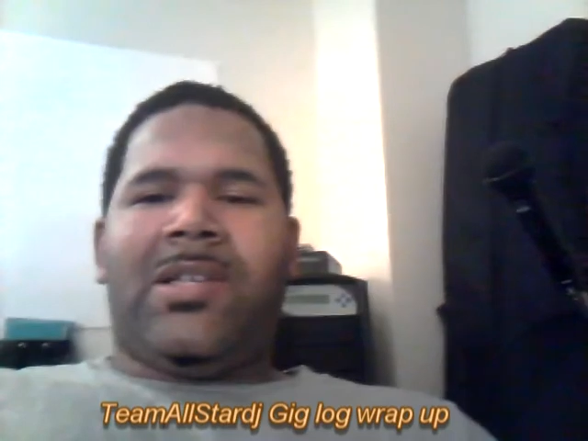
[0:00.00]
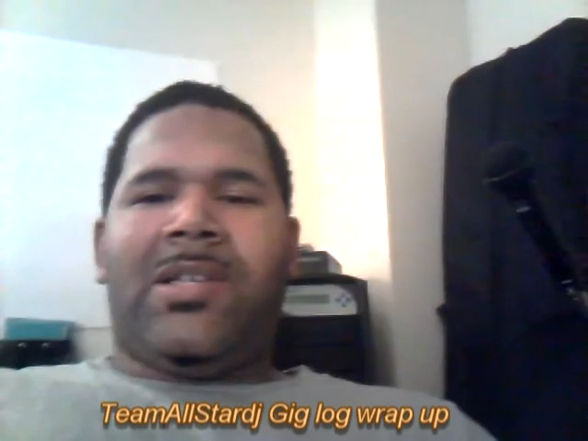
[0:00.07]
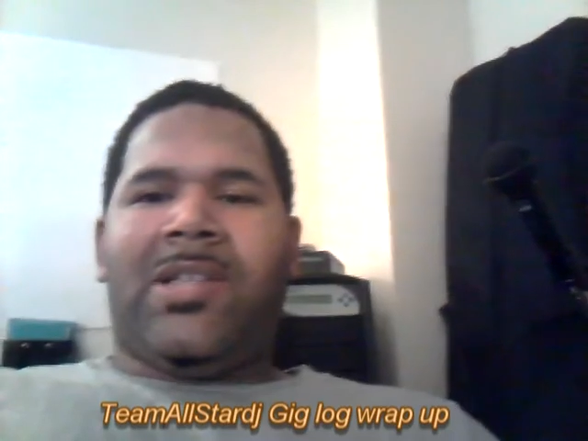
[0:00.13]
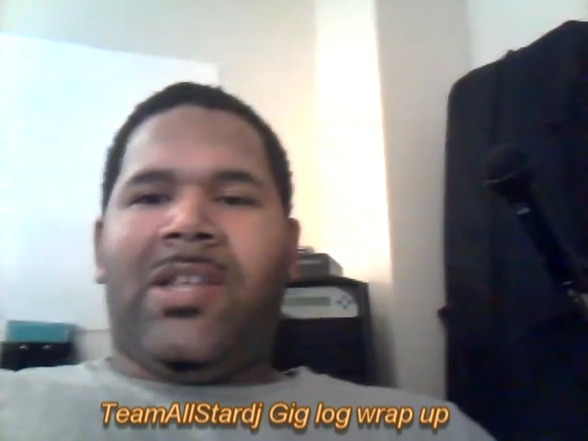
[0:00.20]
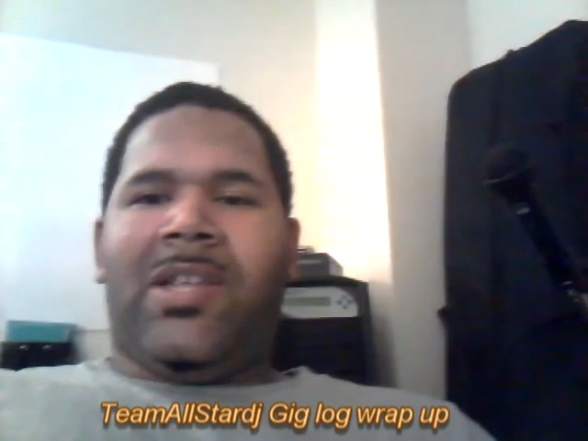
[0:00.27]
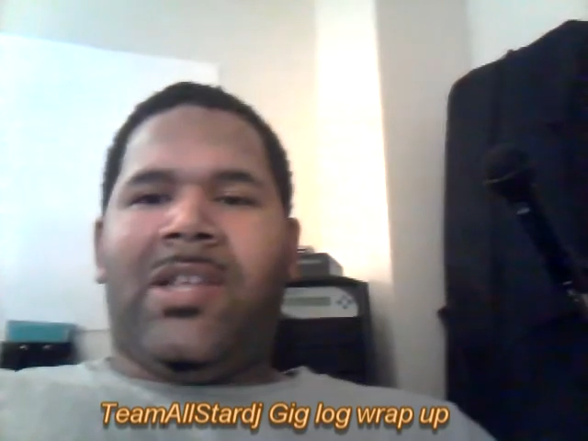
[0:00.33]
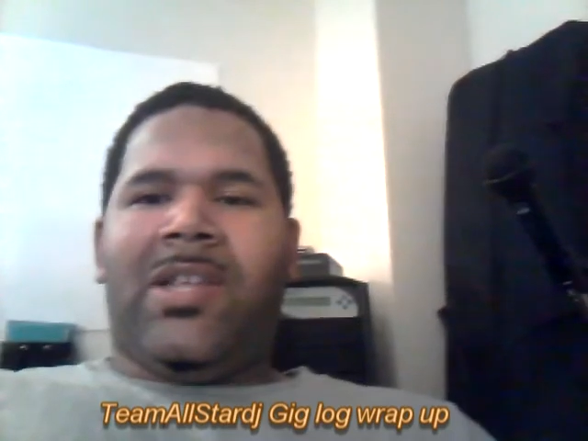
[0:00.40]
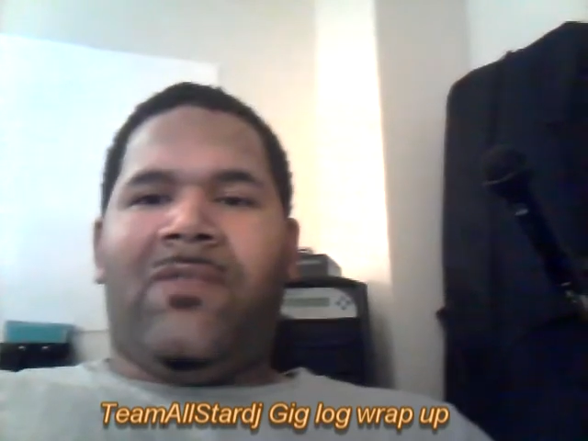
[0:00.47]

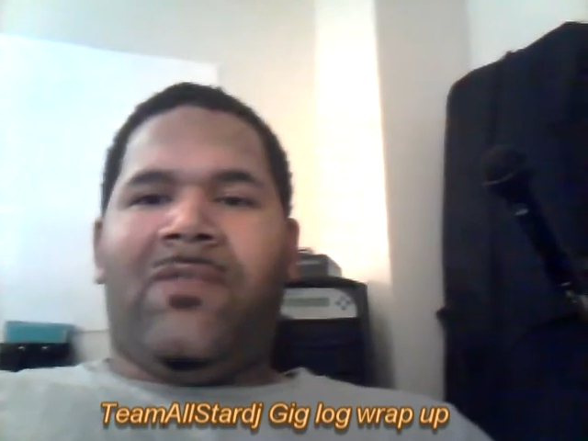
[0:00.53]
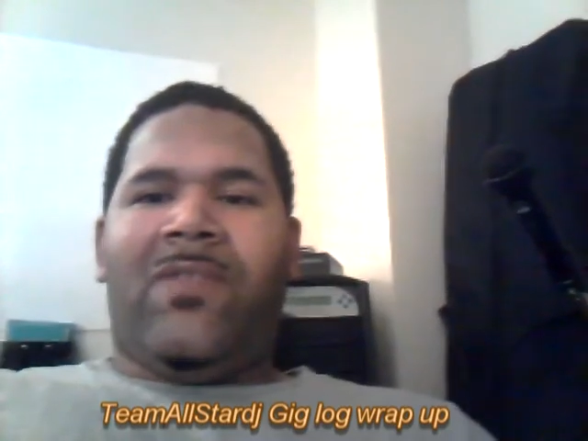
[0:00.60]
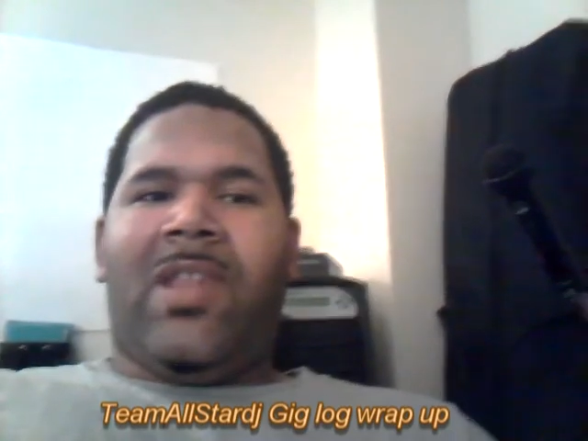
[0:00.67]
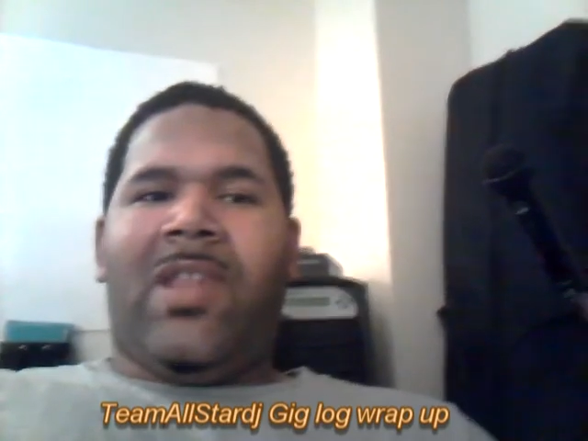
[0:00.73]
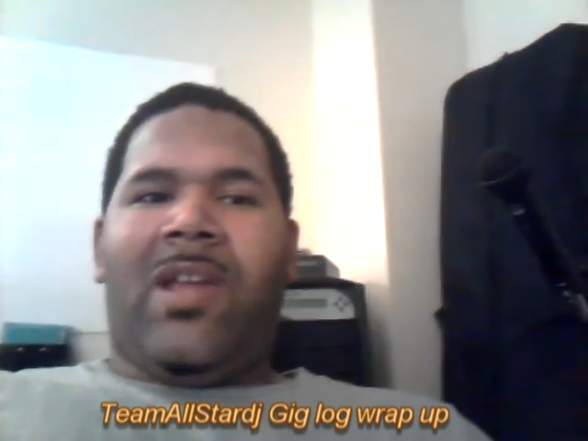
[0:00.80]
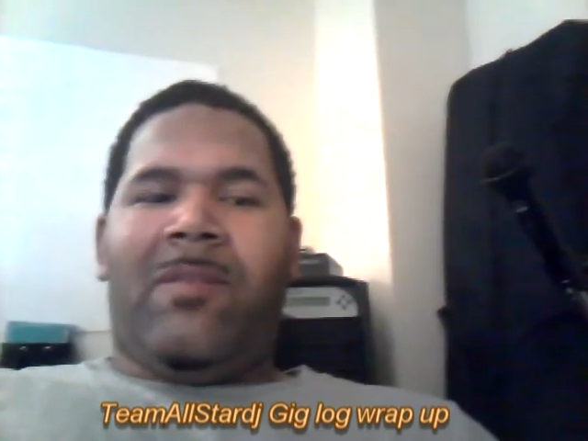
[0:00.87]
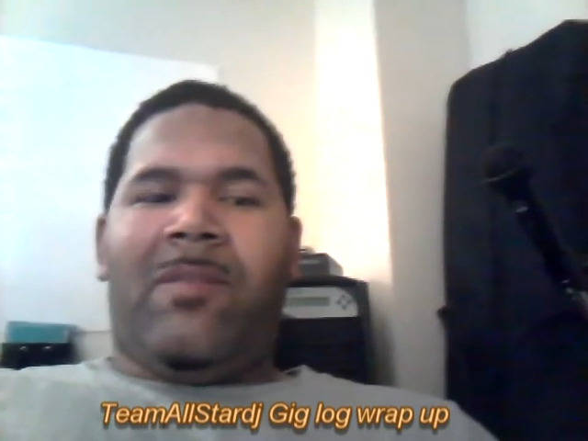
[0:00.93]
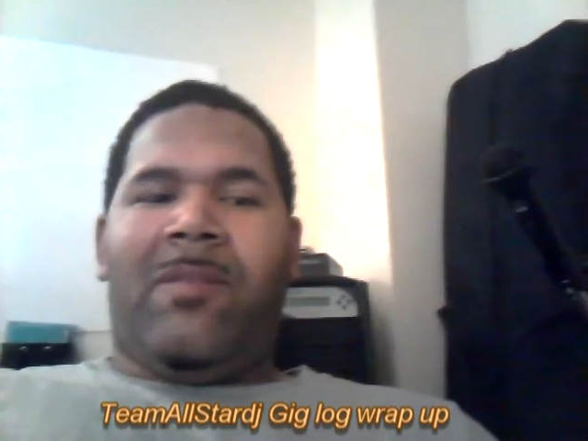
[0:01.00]
to give
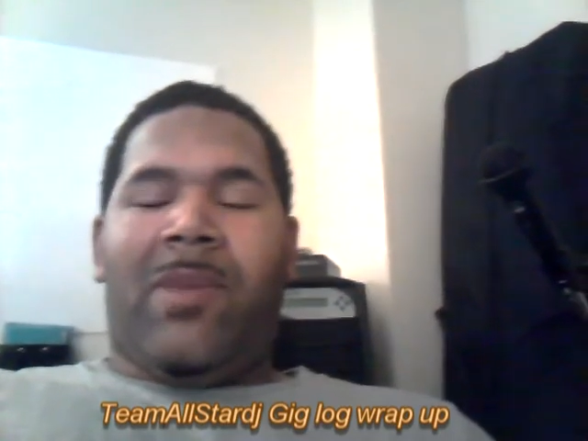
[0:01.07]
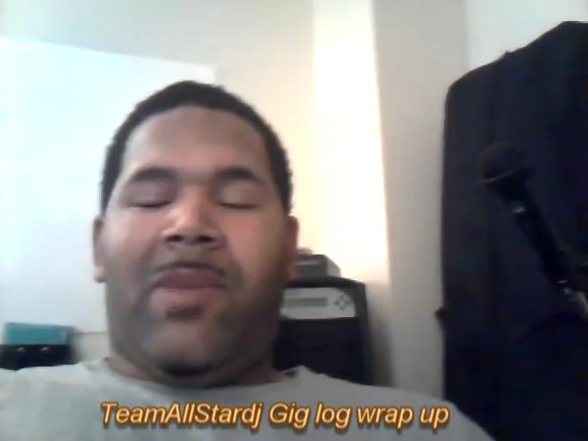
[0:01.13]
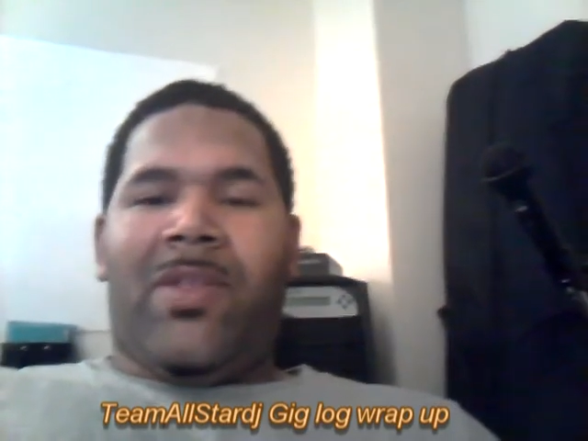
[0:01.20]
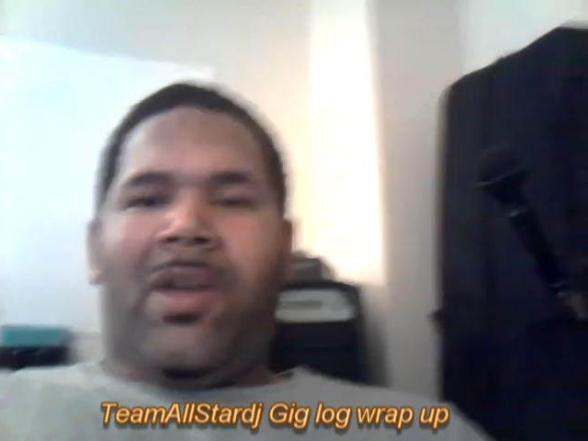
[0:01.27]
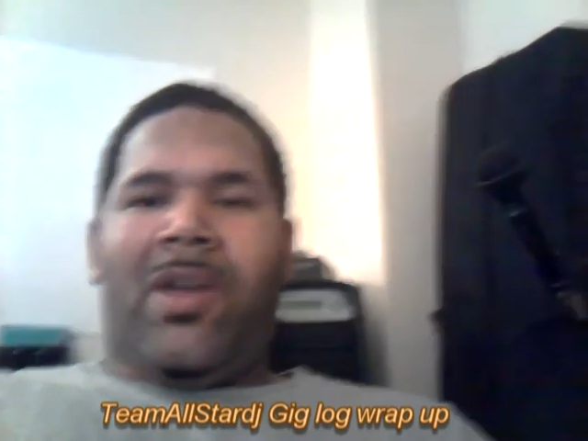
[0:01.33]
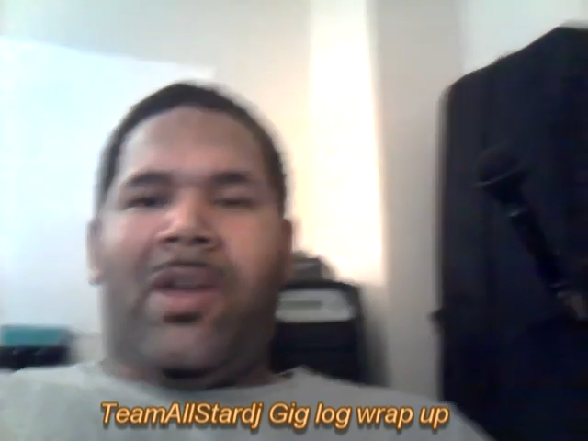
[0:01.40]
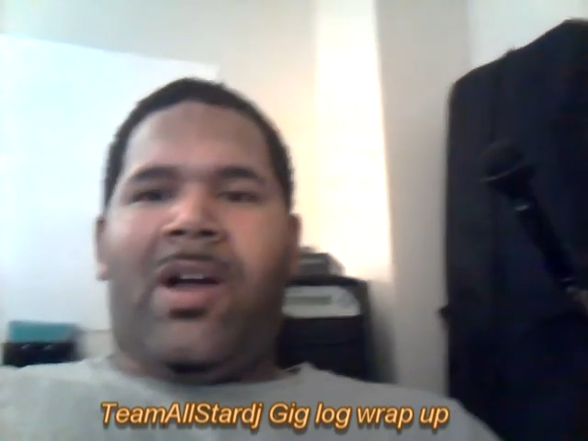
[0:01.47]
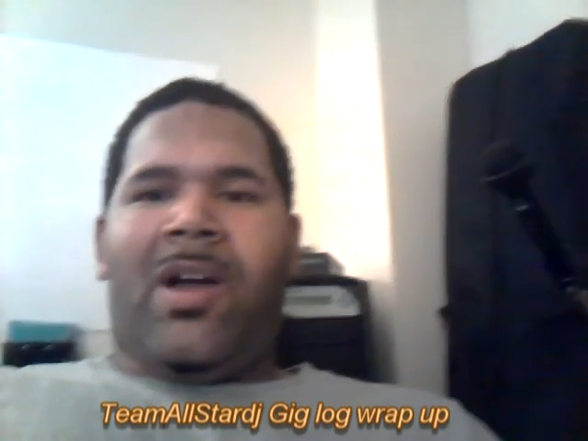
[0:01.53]
their
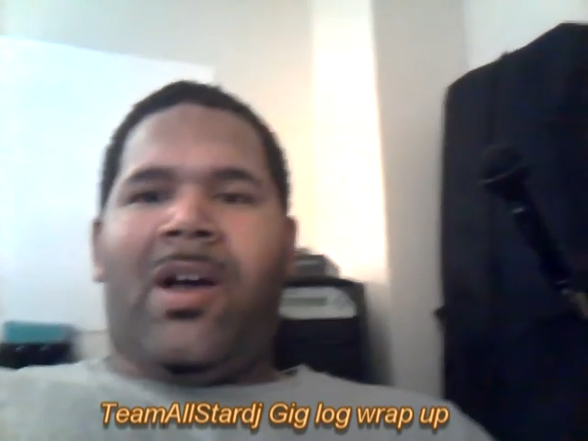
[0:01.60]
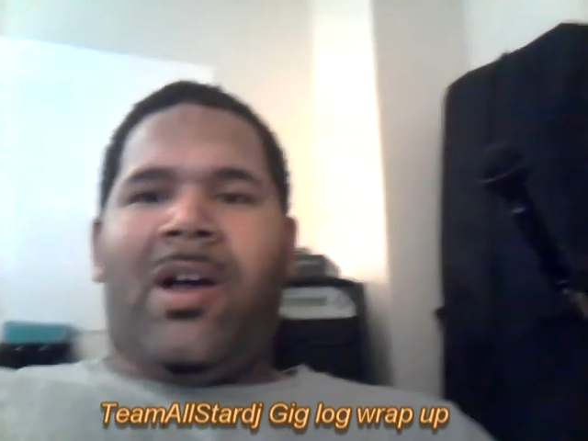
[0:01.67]
mother